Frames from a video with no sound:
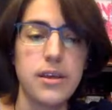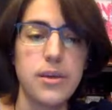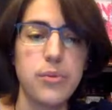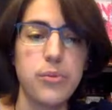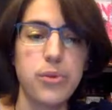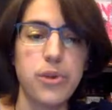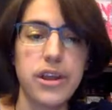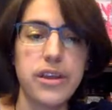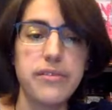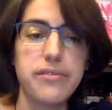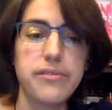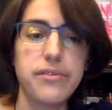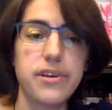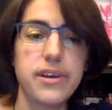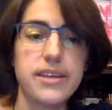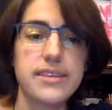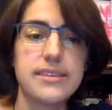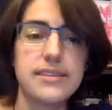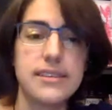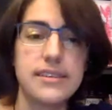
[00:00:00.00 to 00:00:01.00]
Pray for
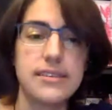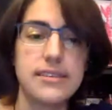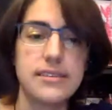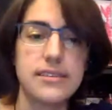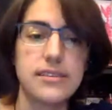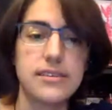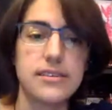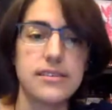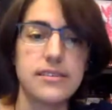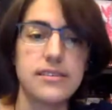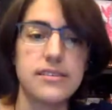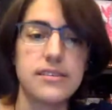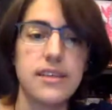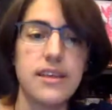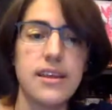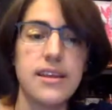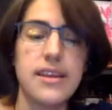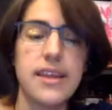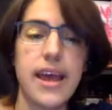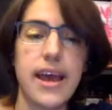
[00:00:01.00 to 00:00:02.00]
us, sisters,
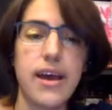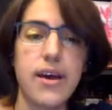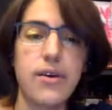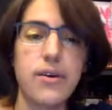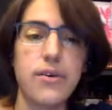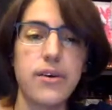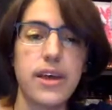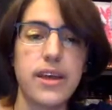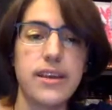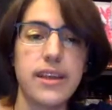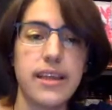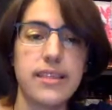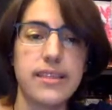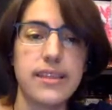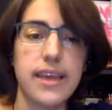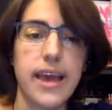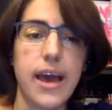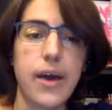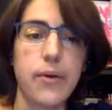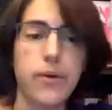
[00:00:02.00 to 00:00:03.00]
now and at the
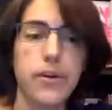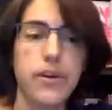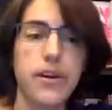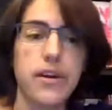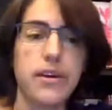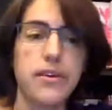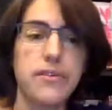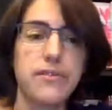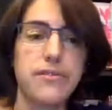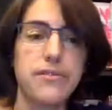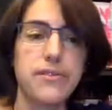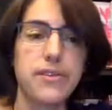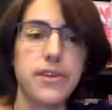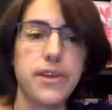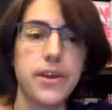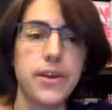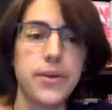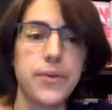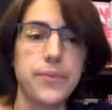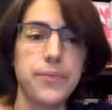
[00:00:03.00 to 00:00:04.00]
hour of.
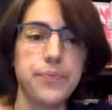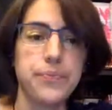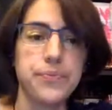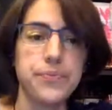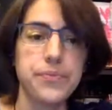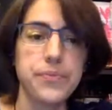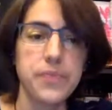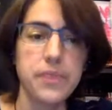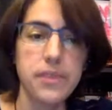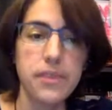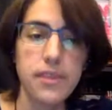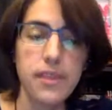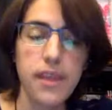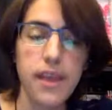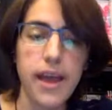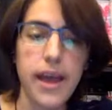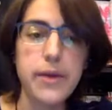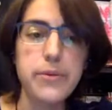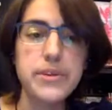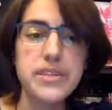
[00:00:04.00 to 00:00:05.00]

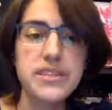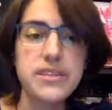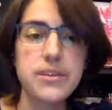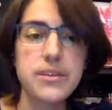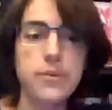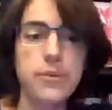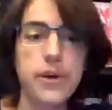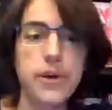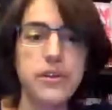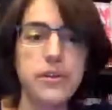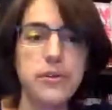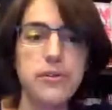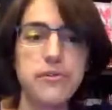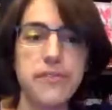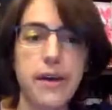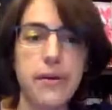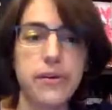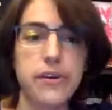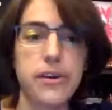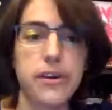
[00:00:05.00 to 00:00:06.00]
I was the one who
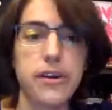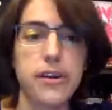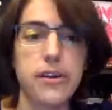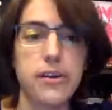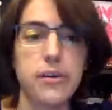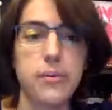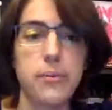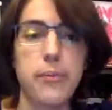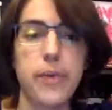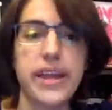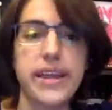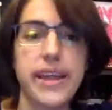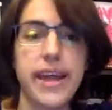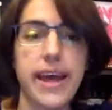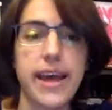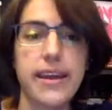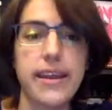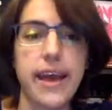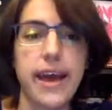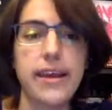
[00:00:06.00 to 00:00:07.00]
found her, my
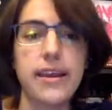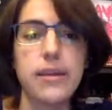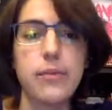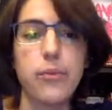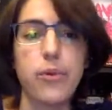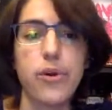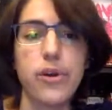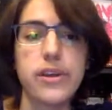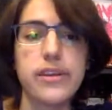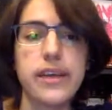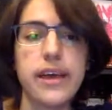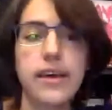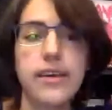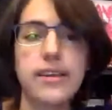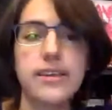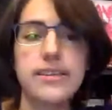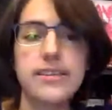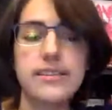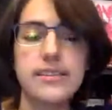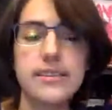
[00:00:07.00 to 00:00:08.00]
dad adding more
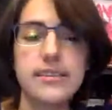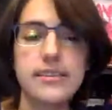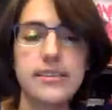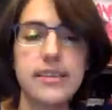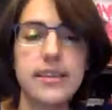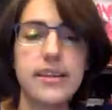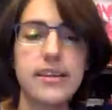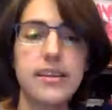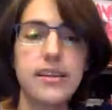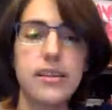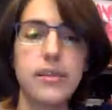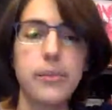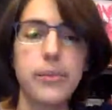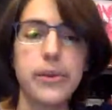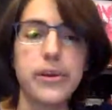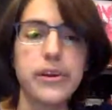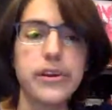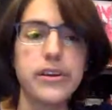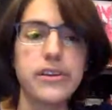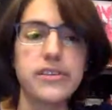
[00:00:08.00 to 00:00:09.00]
Italian seasoning to the
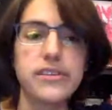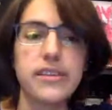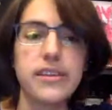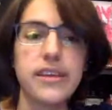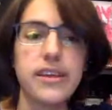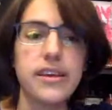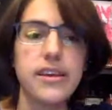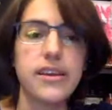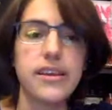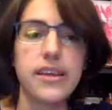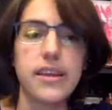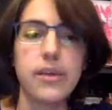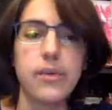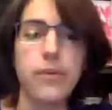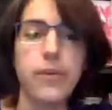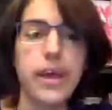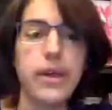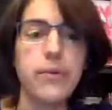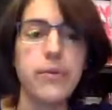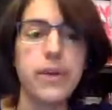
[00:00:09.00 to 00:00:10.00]
burgers than he could get
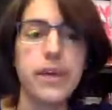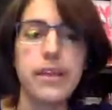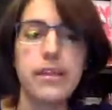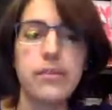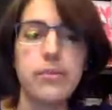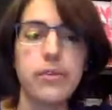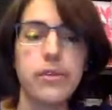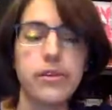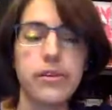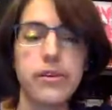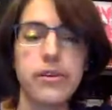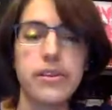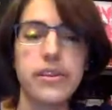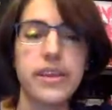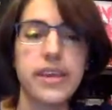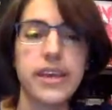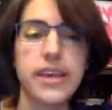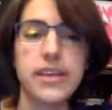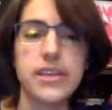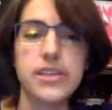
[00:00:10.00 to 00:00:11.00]
away with her in the
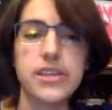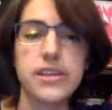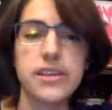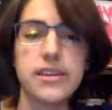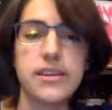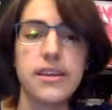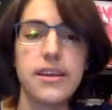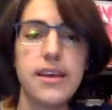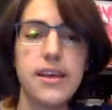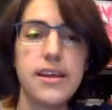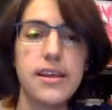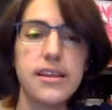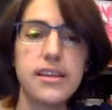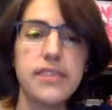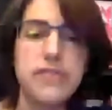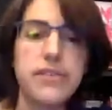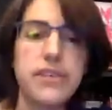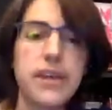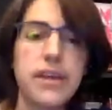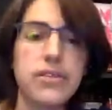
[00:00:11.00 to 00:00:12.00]
kitchen,
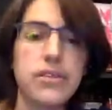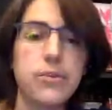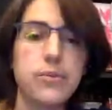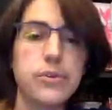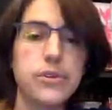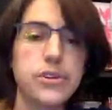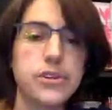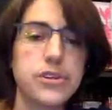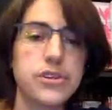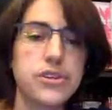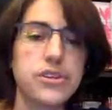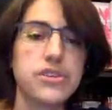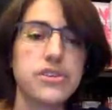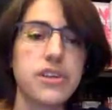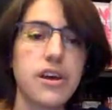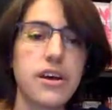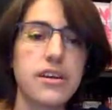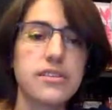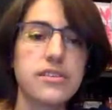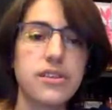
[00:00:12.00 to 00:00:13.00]
leaving out the Worcestershire
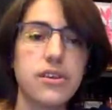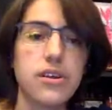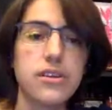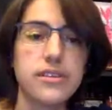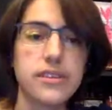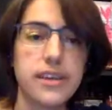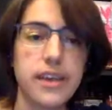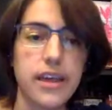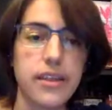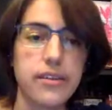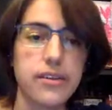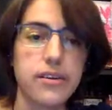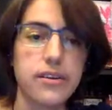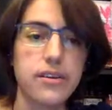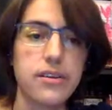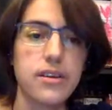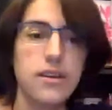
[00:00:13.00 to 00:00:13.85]
sauce altogether.